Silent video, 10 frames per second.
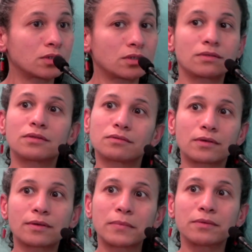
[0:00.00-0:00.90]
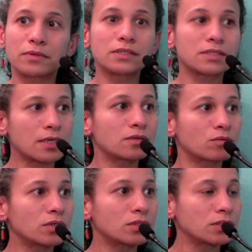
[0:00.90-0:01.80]
Maybe this other
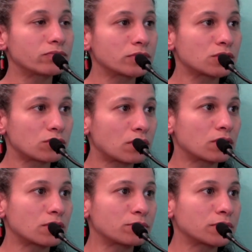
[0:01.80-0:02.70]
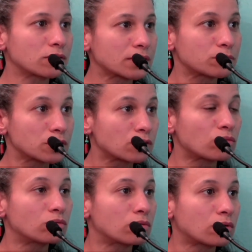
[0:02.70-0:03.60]
one is even stronger because I'm
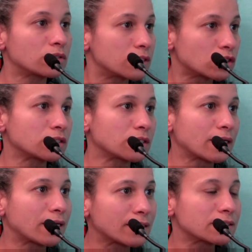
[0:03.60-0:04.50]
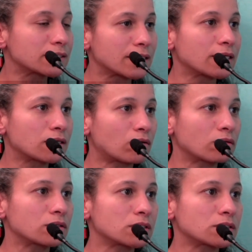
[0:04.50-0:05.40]
so conditioned. I understand
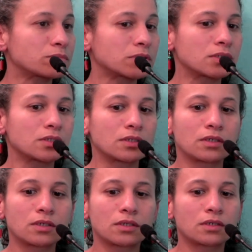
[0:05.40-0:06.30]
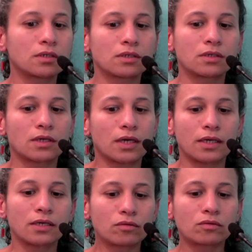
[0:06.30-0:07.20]
all this, but
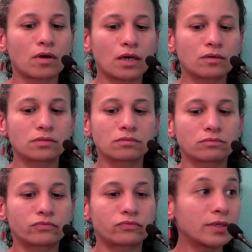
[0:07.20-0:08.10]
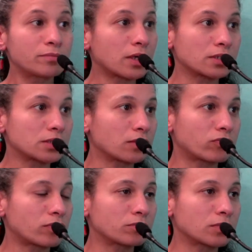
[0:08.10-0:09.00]
I don't know how to free myself
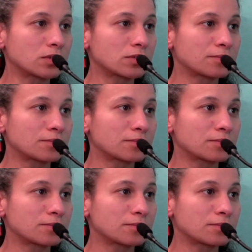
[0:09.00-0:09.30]
from this.